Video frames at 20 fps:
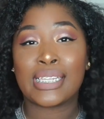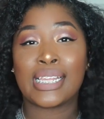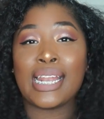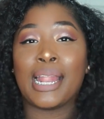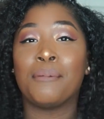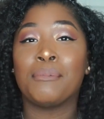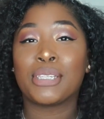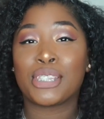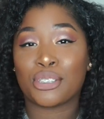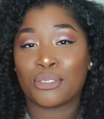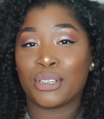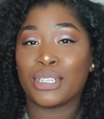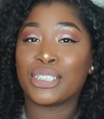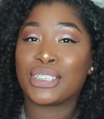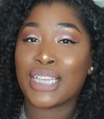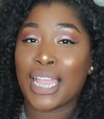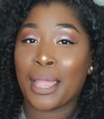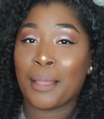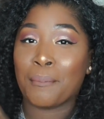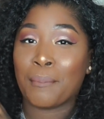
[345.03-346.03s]
and I'm gonna
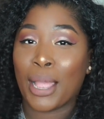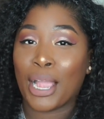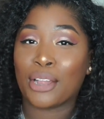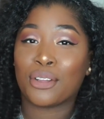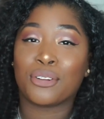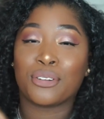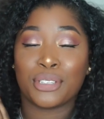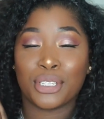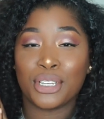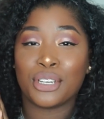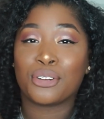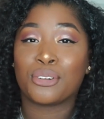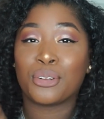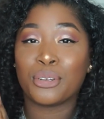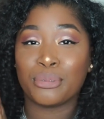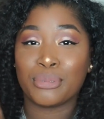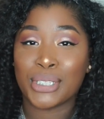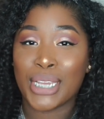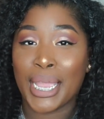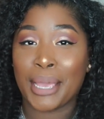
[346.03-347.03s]
screenshot my little
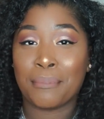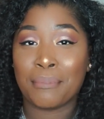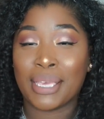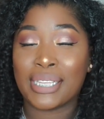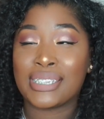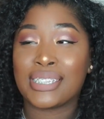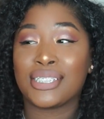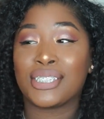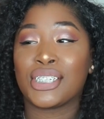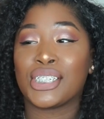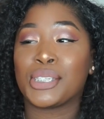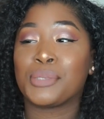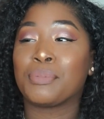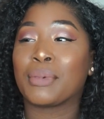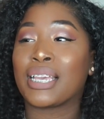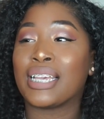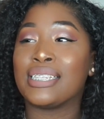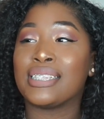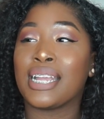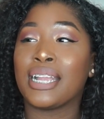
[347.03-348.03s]
group chat messages
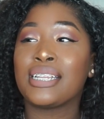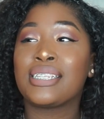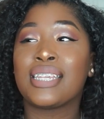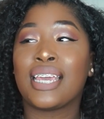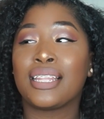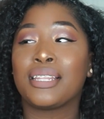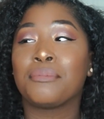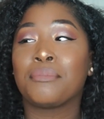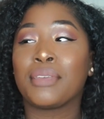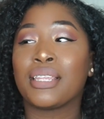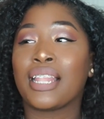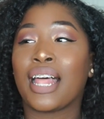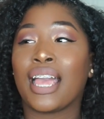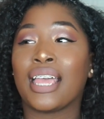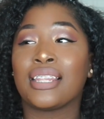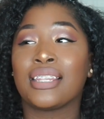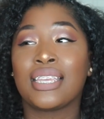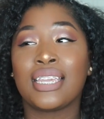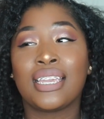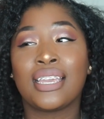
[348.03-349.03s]
because they're telling me
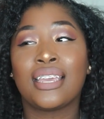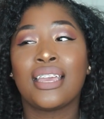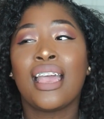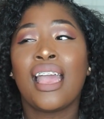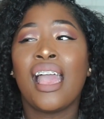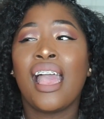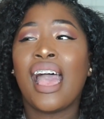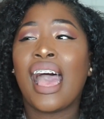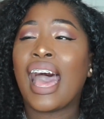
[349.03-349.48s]
like, Leah,